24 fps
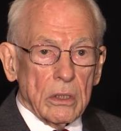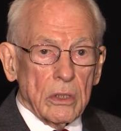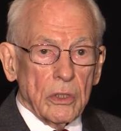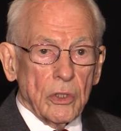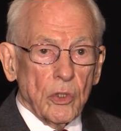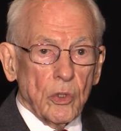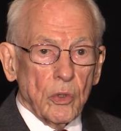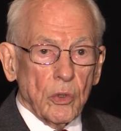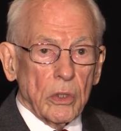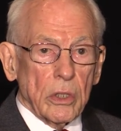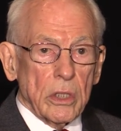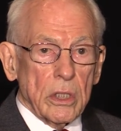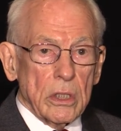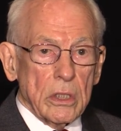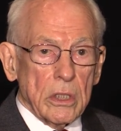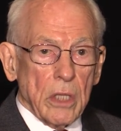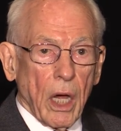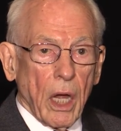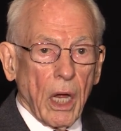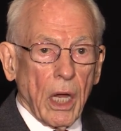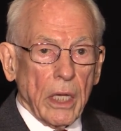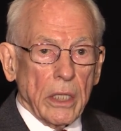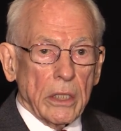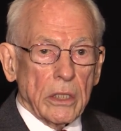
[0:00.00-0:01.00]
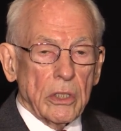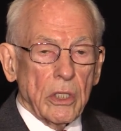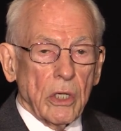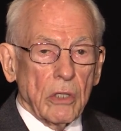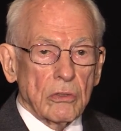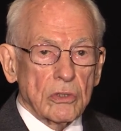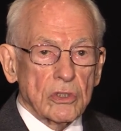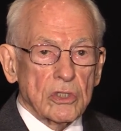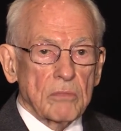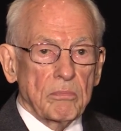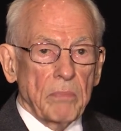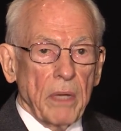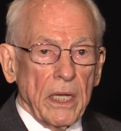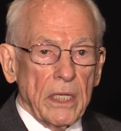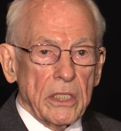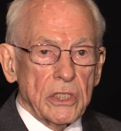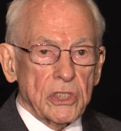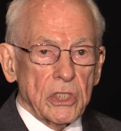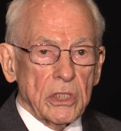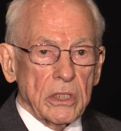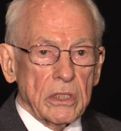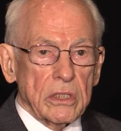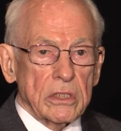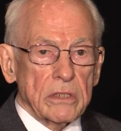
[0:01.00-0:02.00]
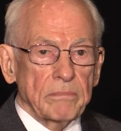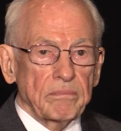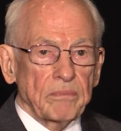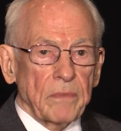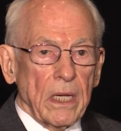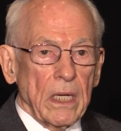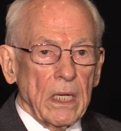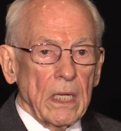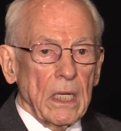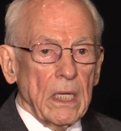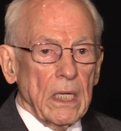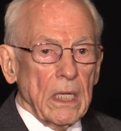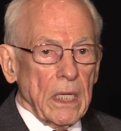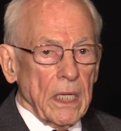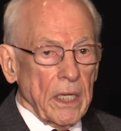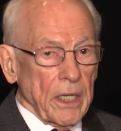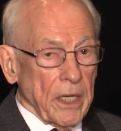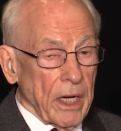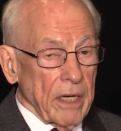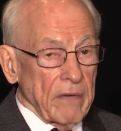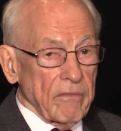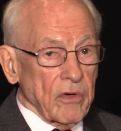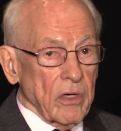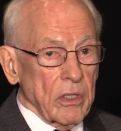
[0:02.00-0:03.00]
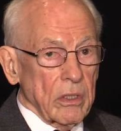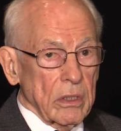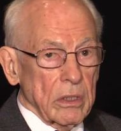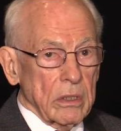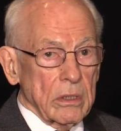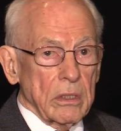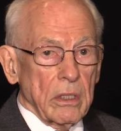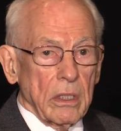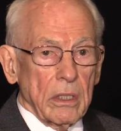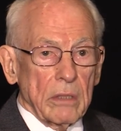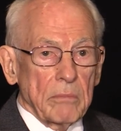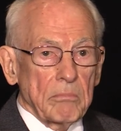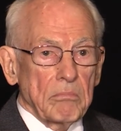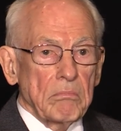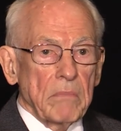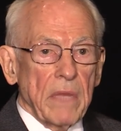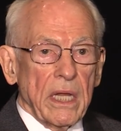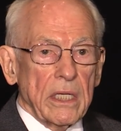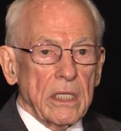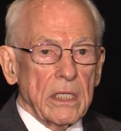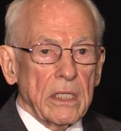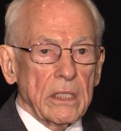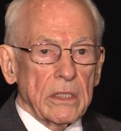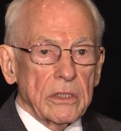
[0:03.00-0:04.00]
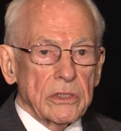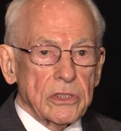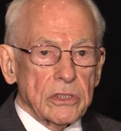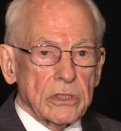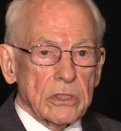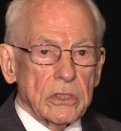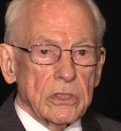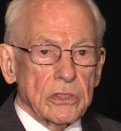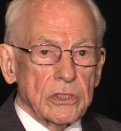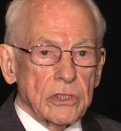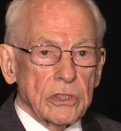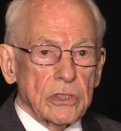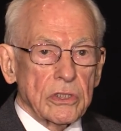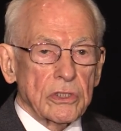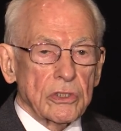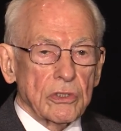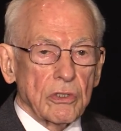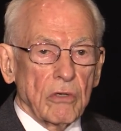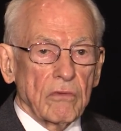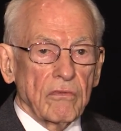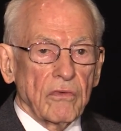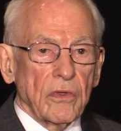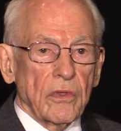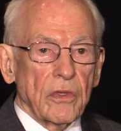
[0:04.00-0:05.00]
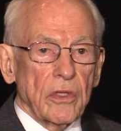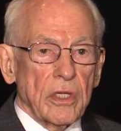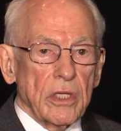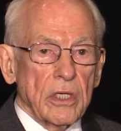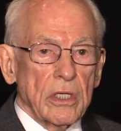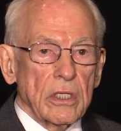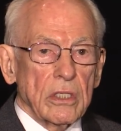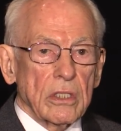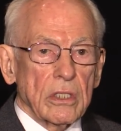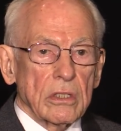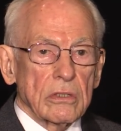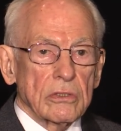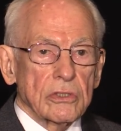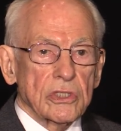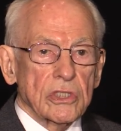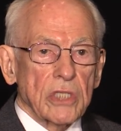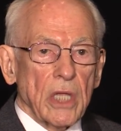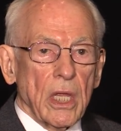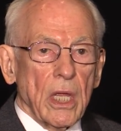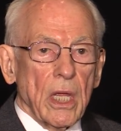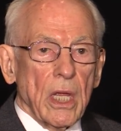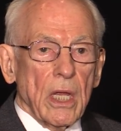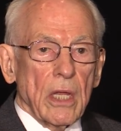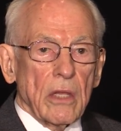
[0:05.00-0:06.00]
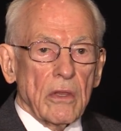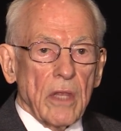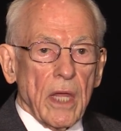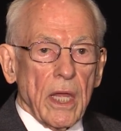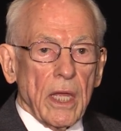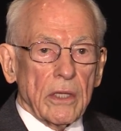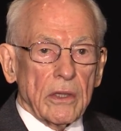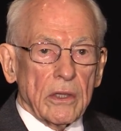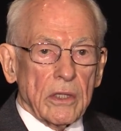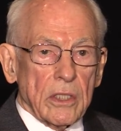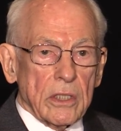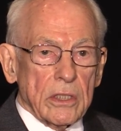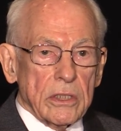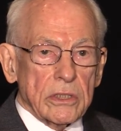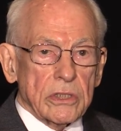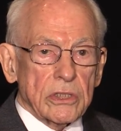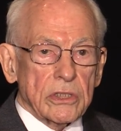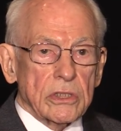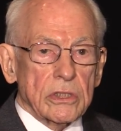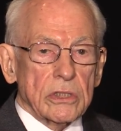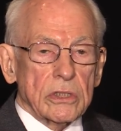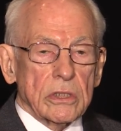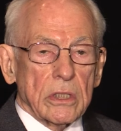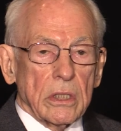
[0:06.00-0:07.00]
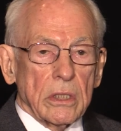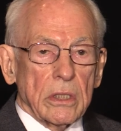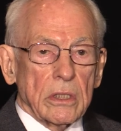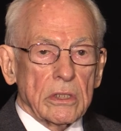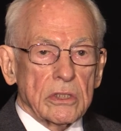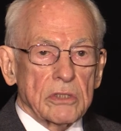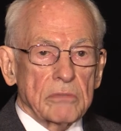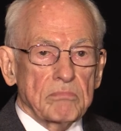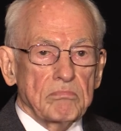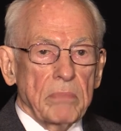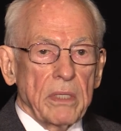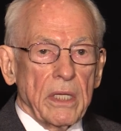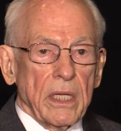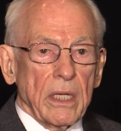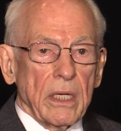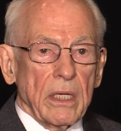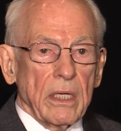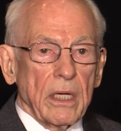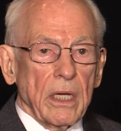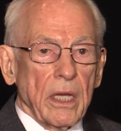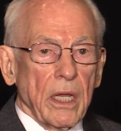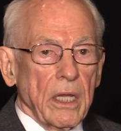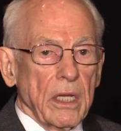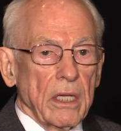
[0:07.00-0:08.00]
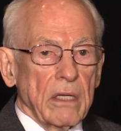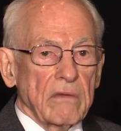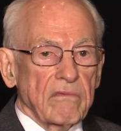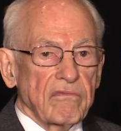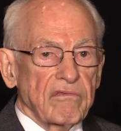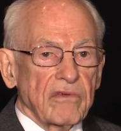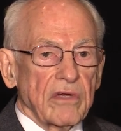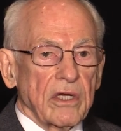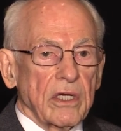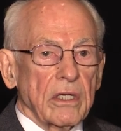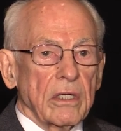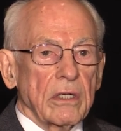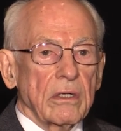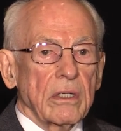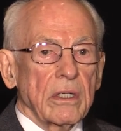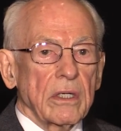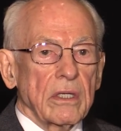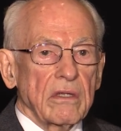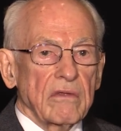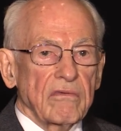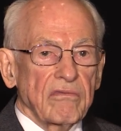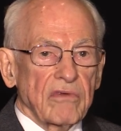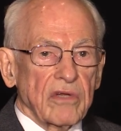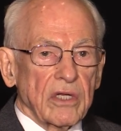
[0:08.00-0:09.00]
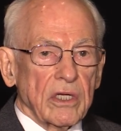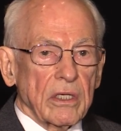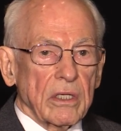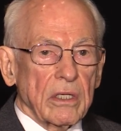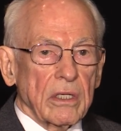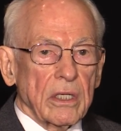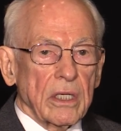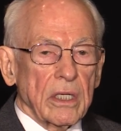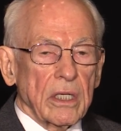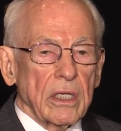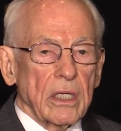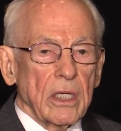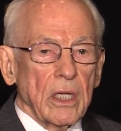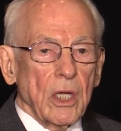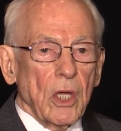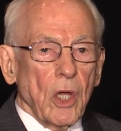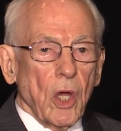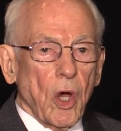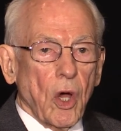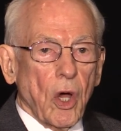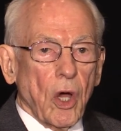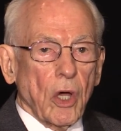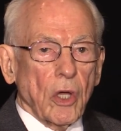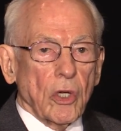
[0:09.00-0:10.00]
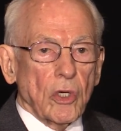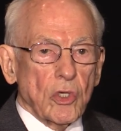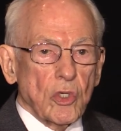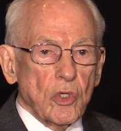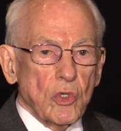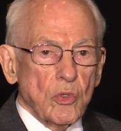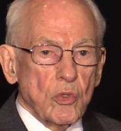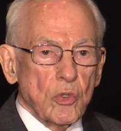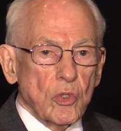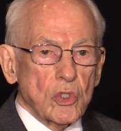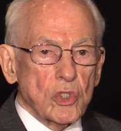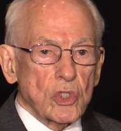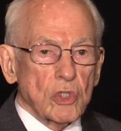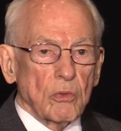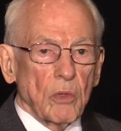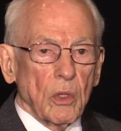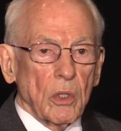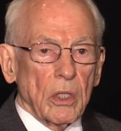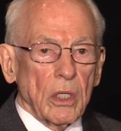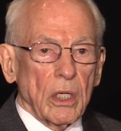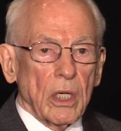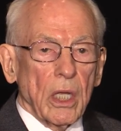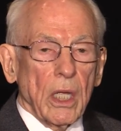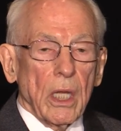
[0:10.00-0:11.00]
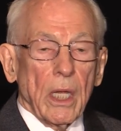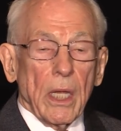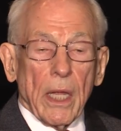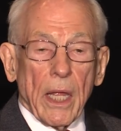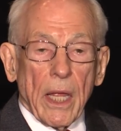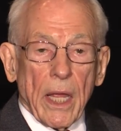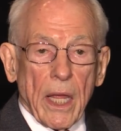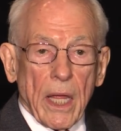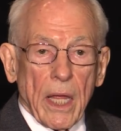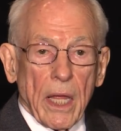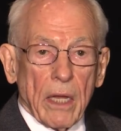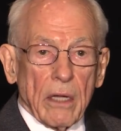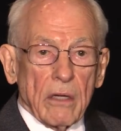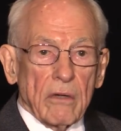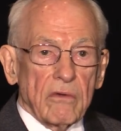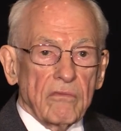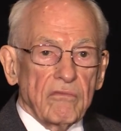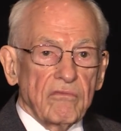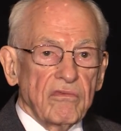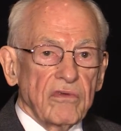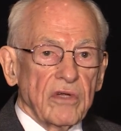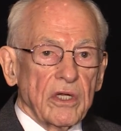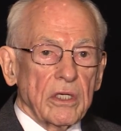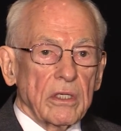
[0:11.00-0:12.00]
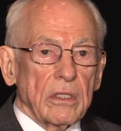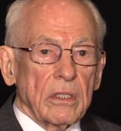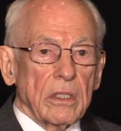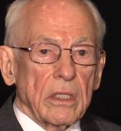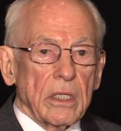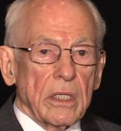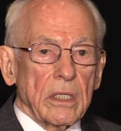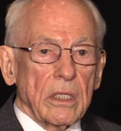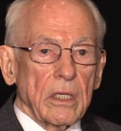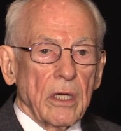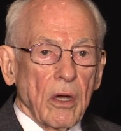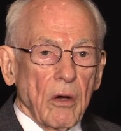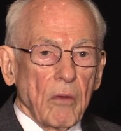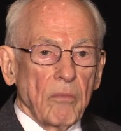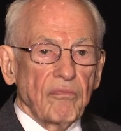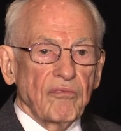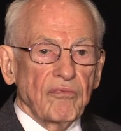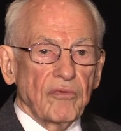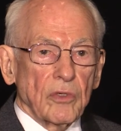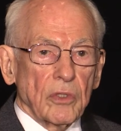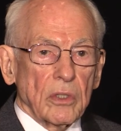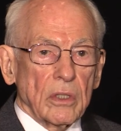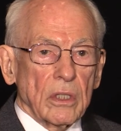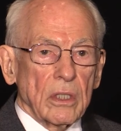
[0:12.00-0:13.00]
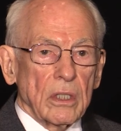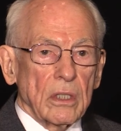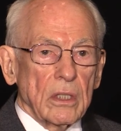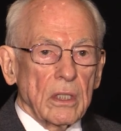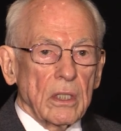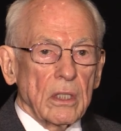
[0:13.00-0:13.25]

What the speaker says: newly diagnosed patient. And I've heard on many instances over the years that this has been a very, very unusual and very helpful